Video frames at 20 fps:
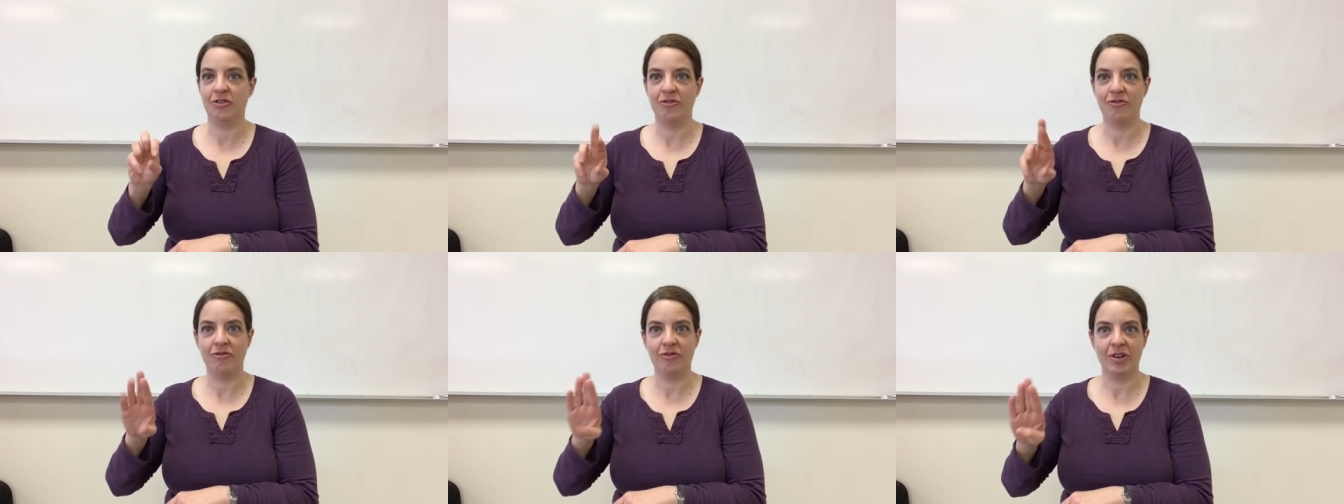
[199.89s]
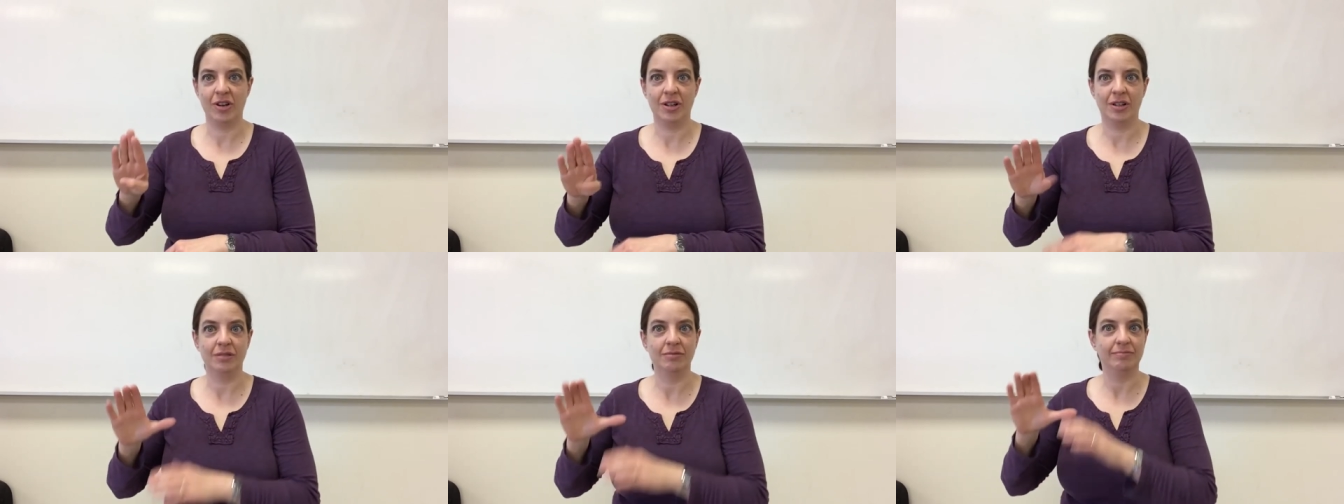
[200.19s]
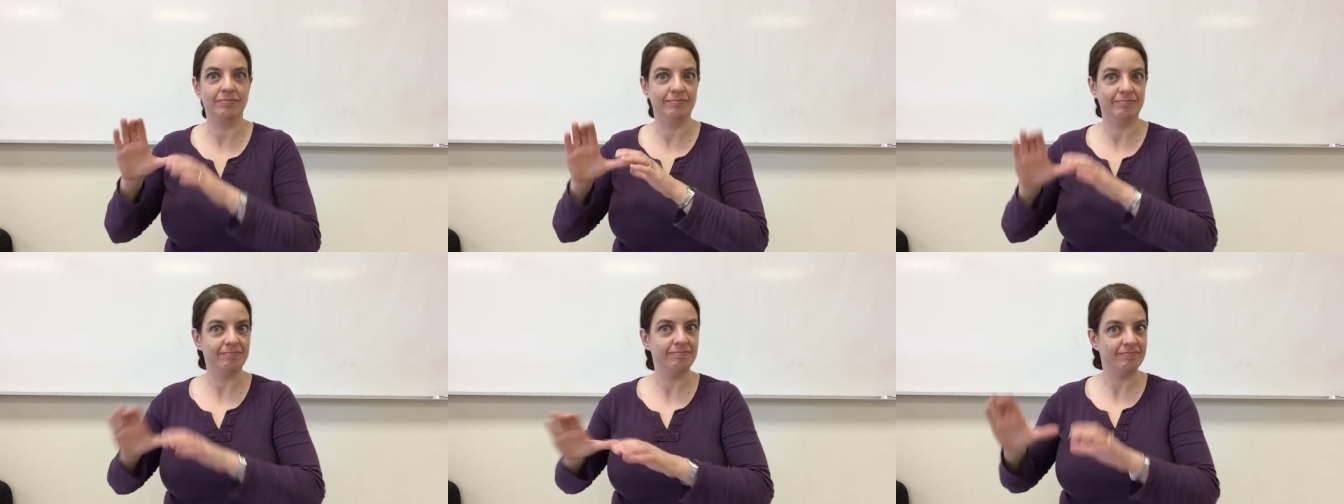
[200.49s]
That big
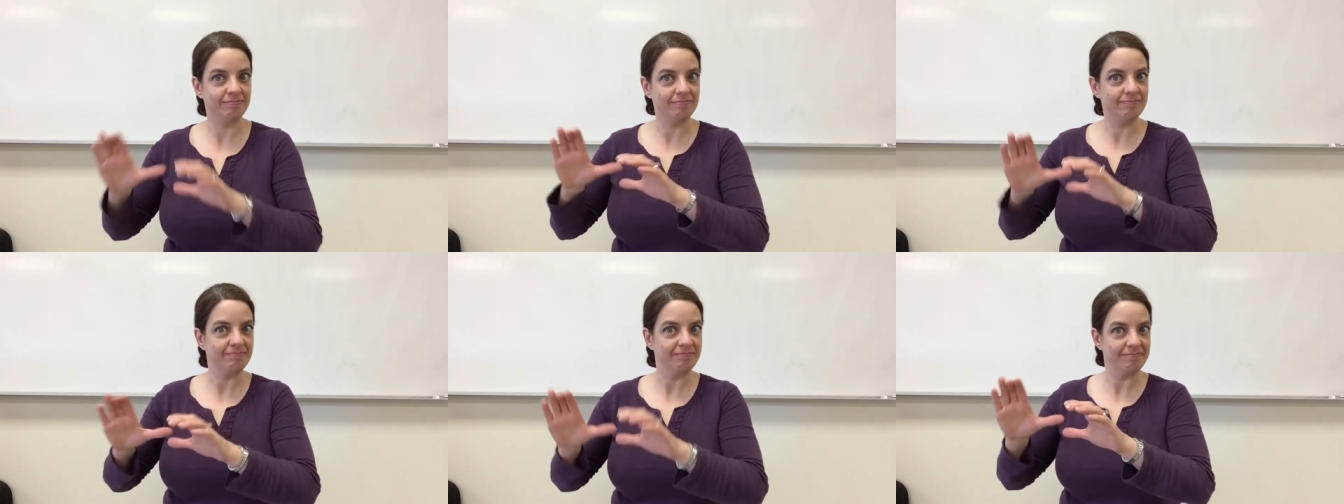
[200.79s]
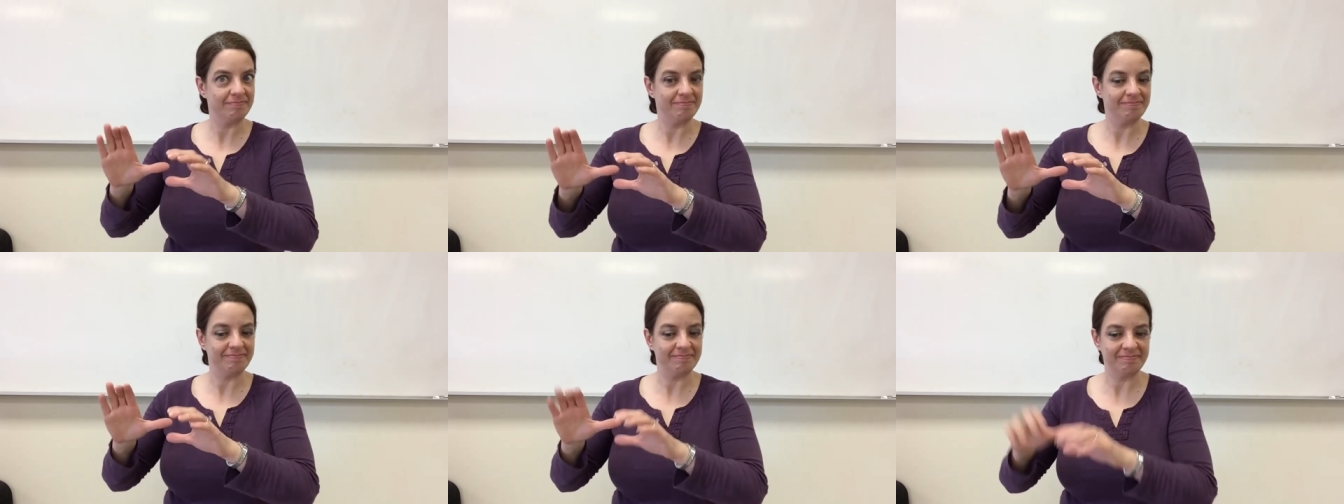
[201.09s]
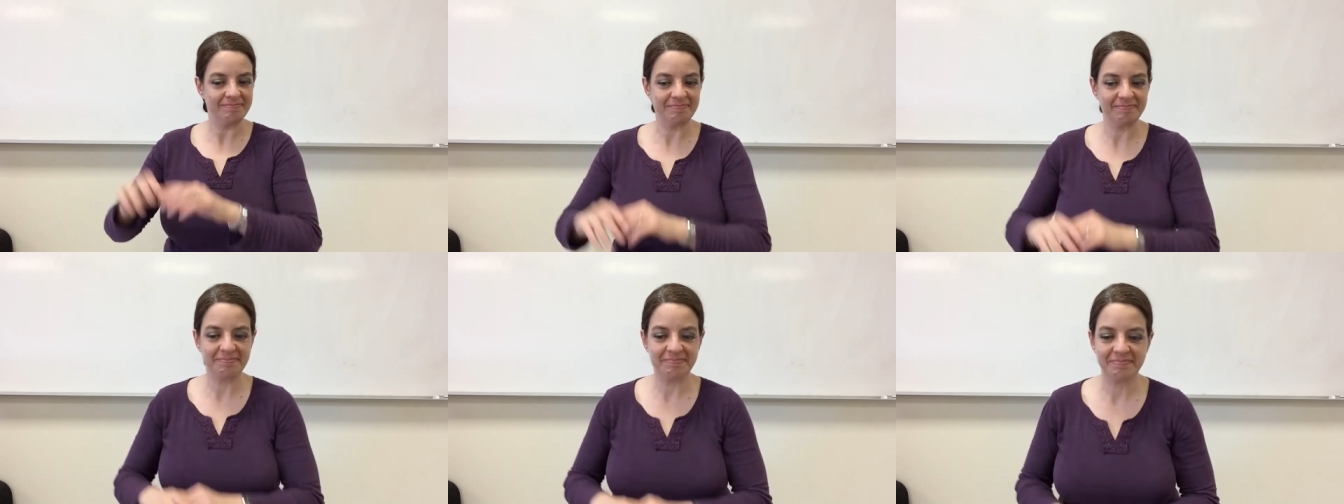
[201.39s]
solid movement
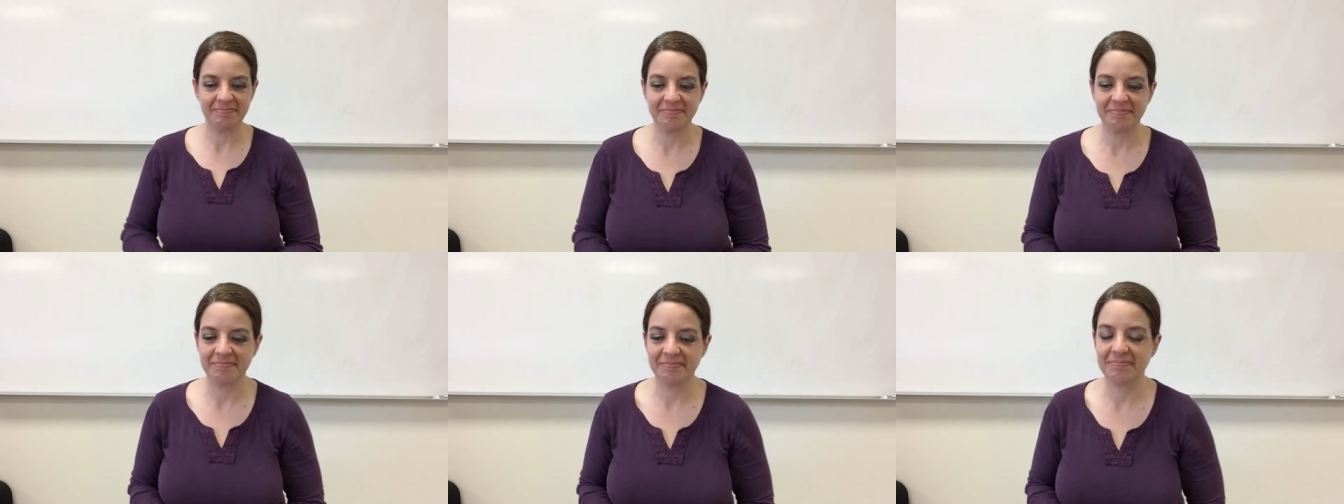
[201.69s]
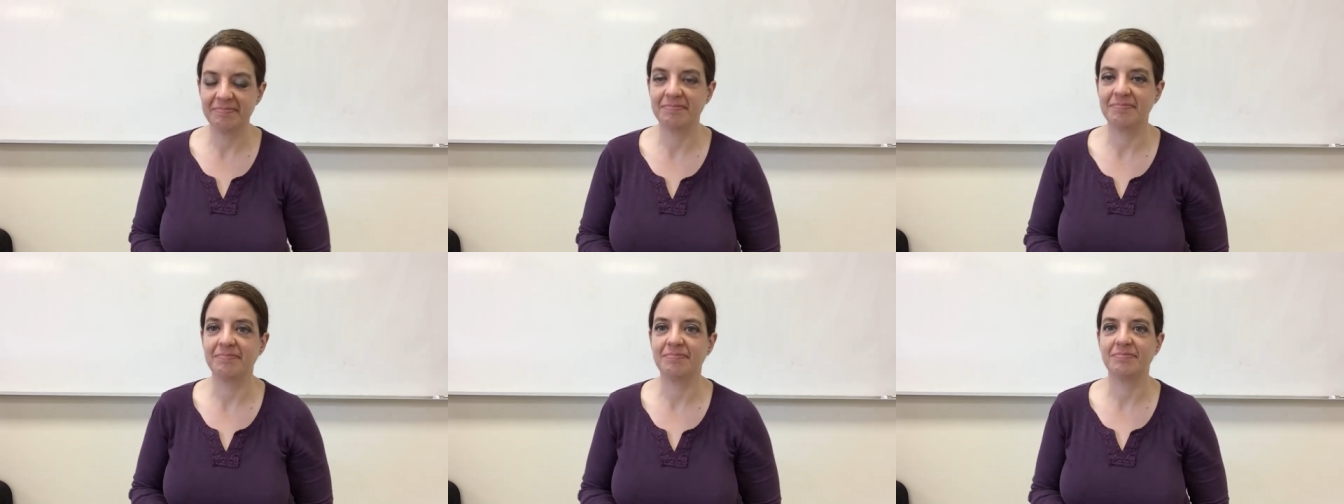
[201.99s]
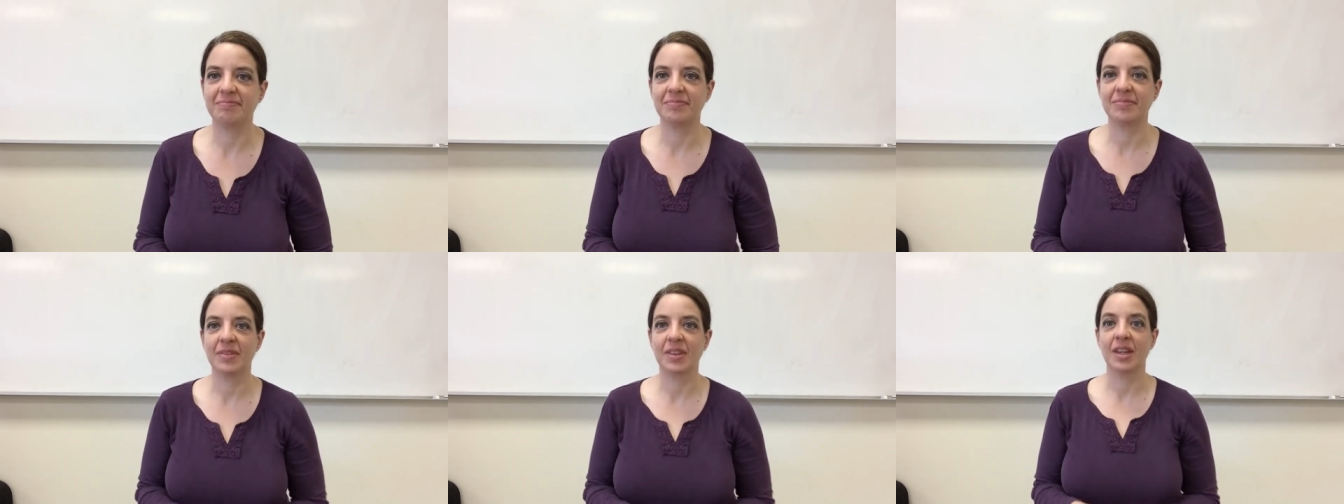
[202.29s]
shows it's a verb.
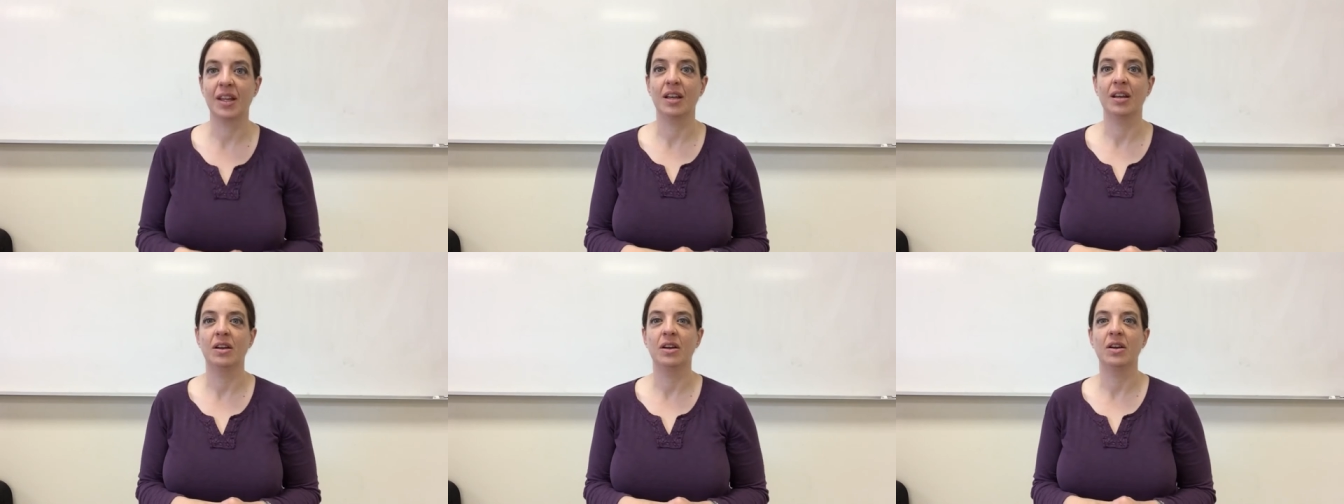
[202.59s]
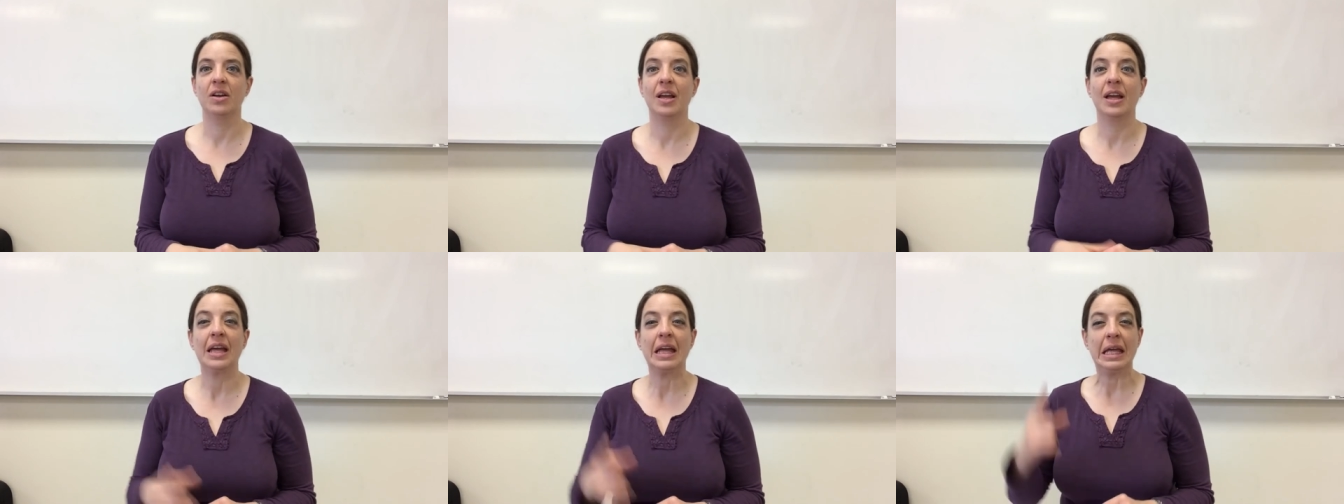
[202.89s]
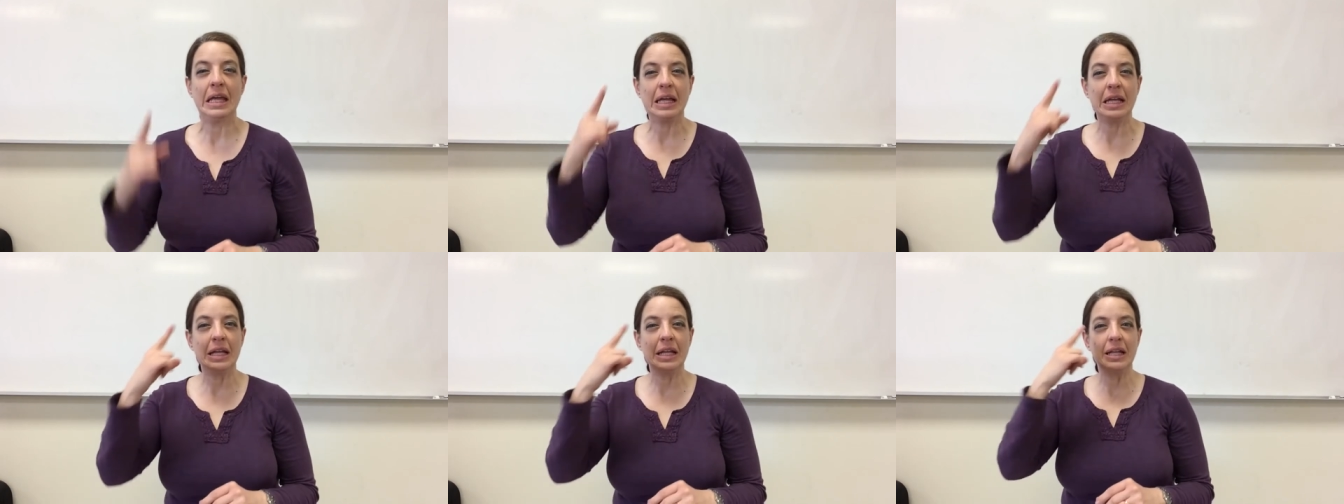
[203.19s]
That's the
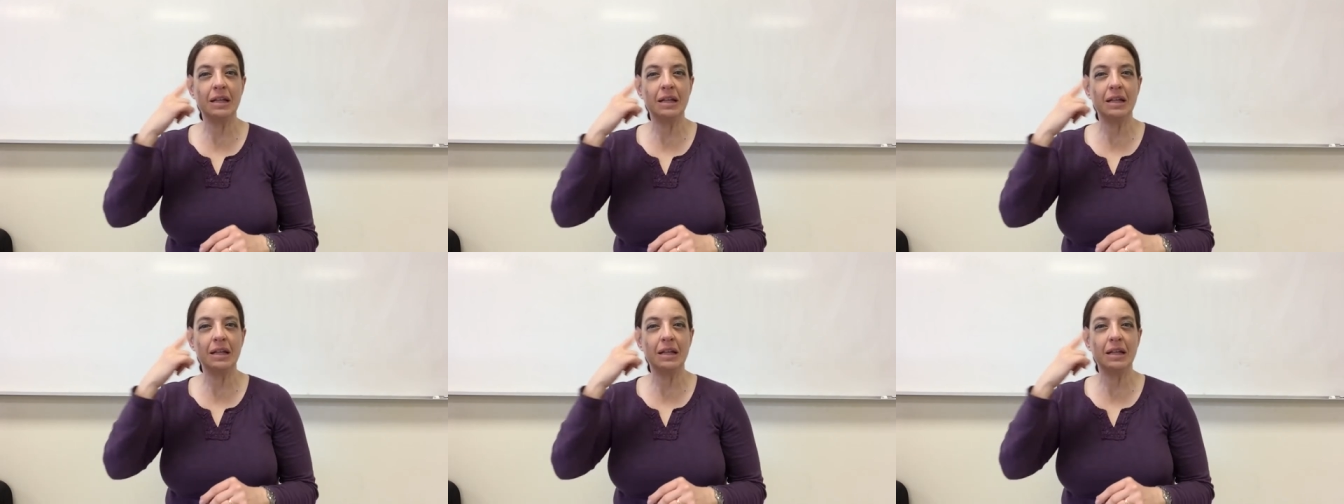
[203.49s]
action.